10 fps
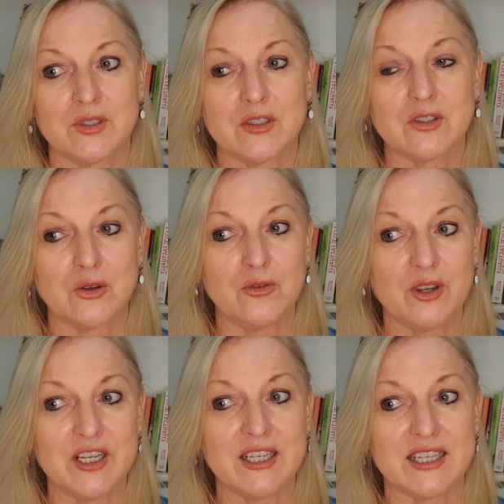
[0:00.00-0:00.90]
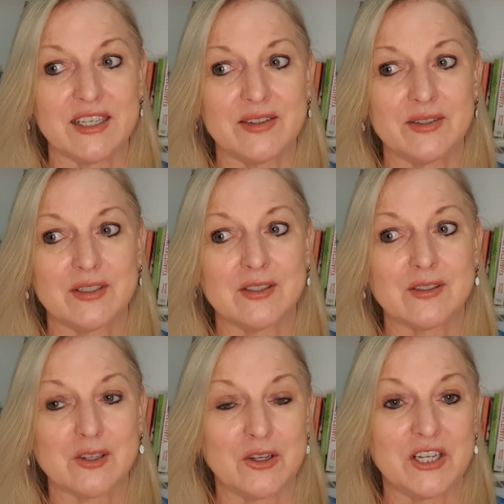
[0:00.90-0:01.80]
So really,
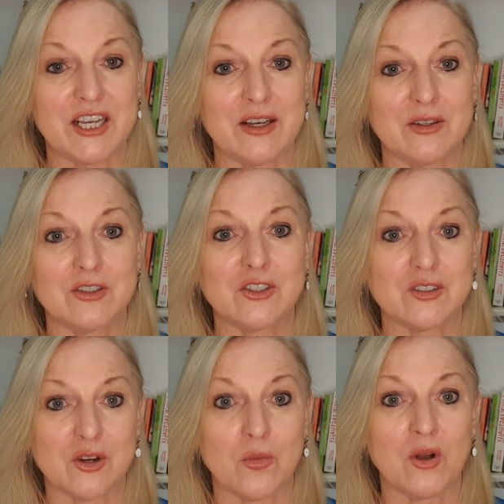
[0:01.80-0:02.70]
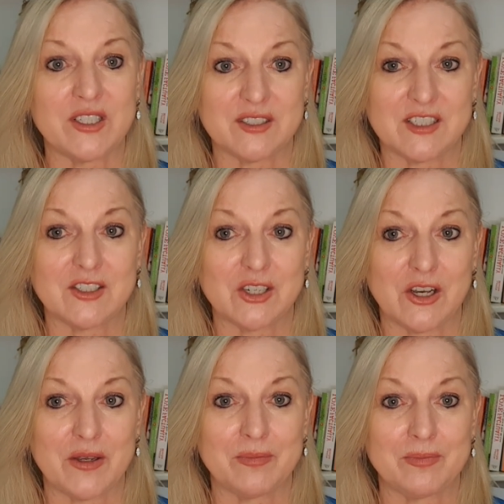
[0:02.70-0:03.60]
slow down to stop wasting
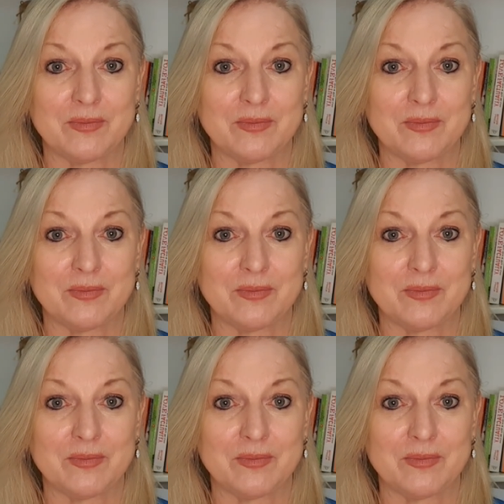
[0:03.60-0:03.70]
time.